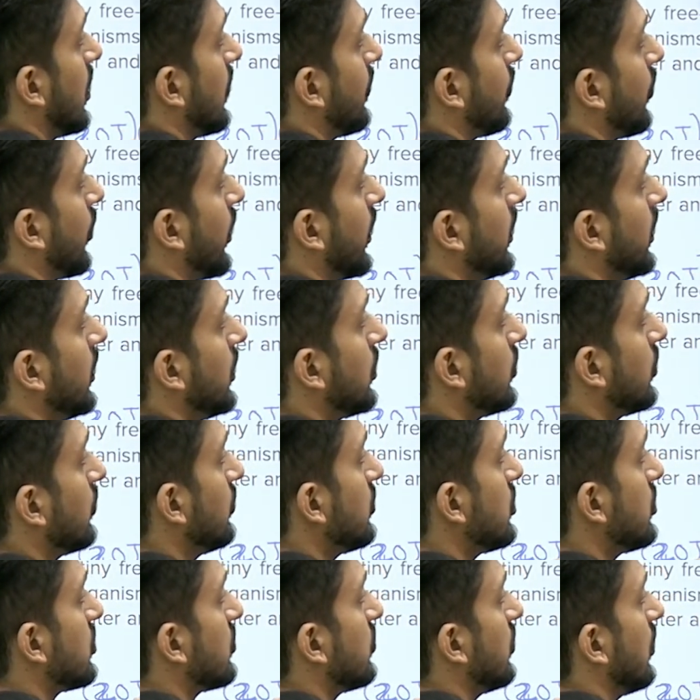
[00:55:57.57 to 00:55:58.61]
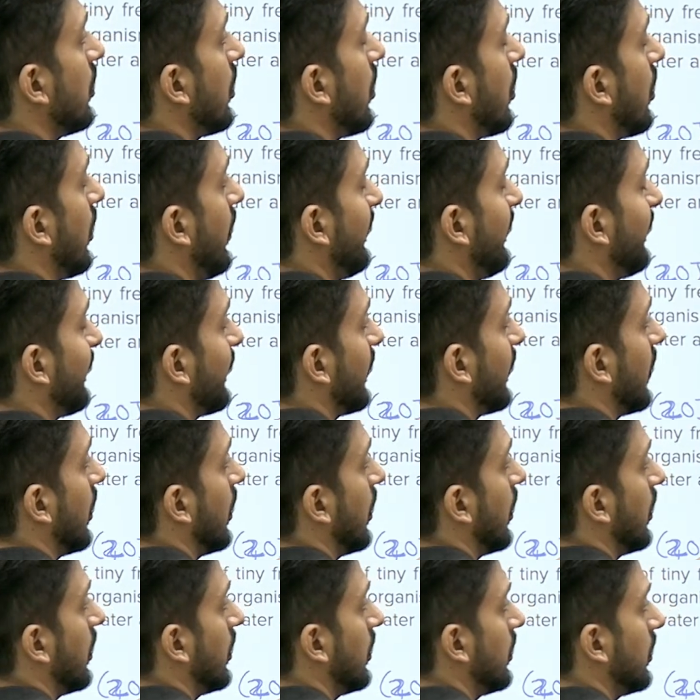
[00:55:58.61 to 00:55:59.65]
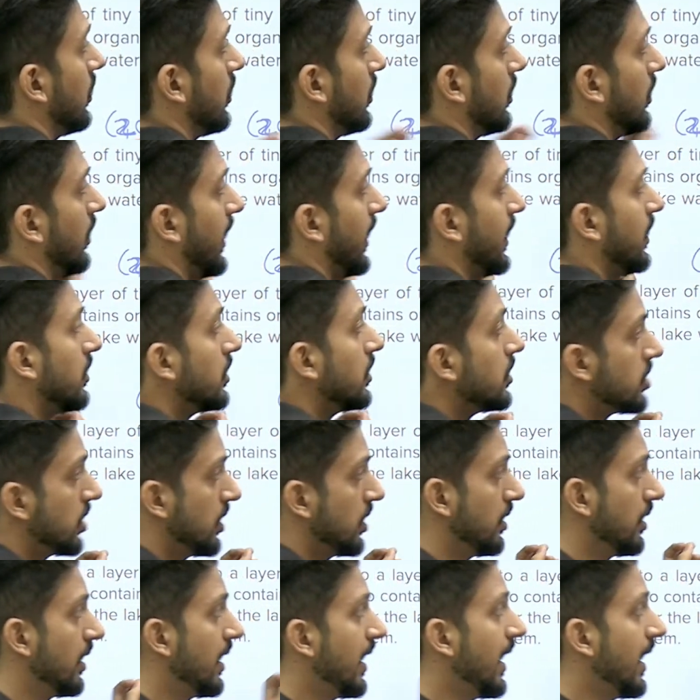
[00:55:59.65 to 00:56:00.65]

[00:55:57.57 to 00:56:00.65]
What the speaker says: 0.2 joule of energy,